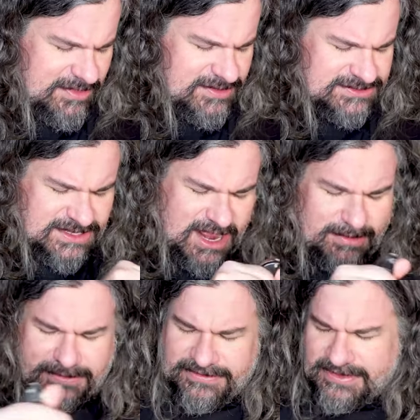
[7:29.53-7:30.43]
There's a
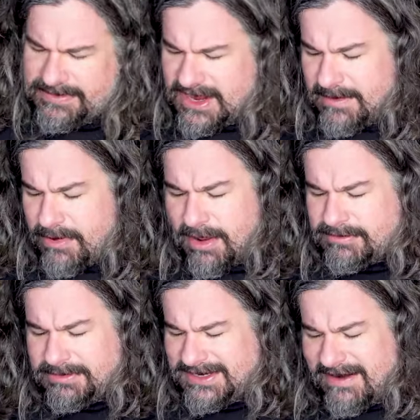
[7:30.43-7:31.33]
couple of them that I
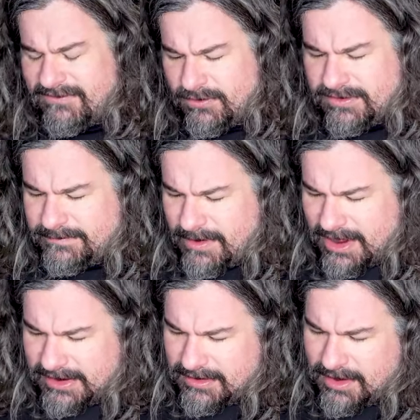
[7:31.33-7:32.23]
probably never would have
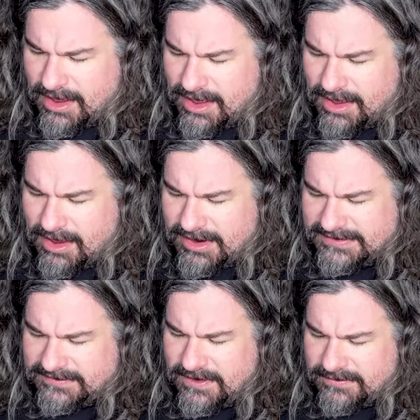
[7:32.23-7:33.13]
bought
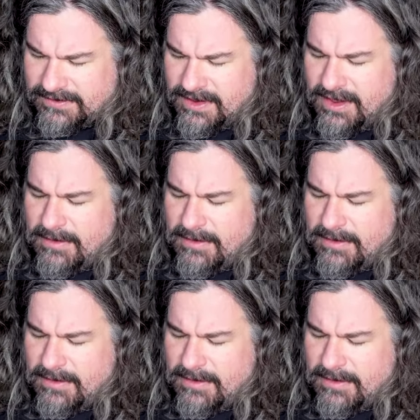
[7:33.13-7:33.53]
on its own.